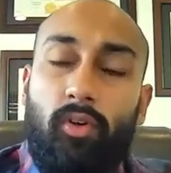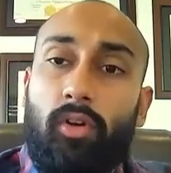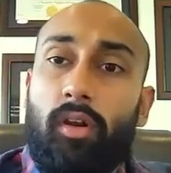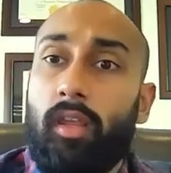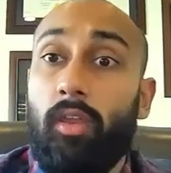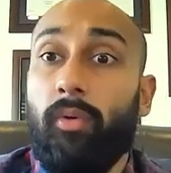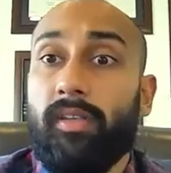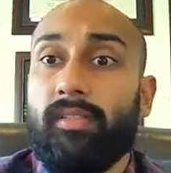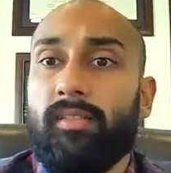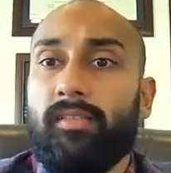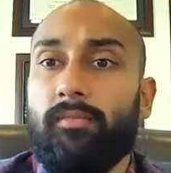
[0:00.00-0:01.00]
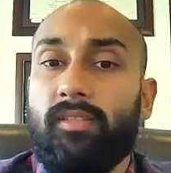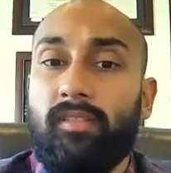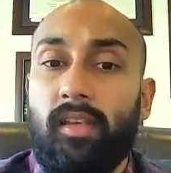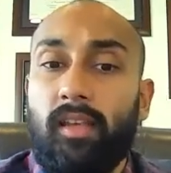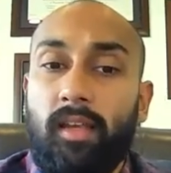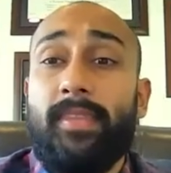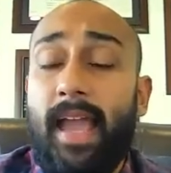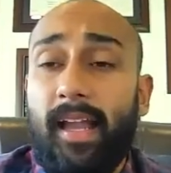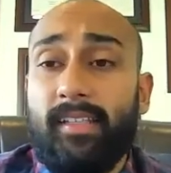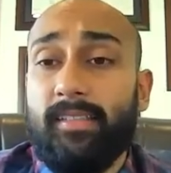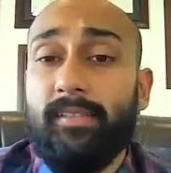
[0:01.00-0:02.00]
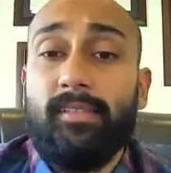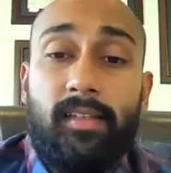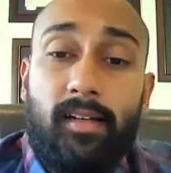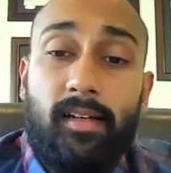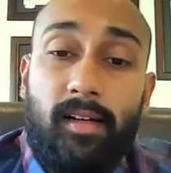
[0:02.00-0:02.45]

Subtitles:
your US customers. Taxes.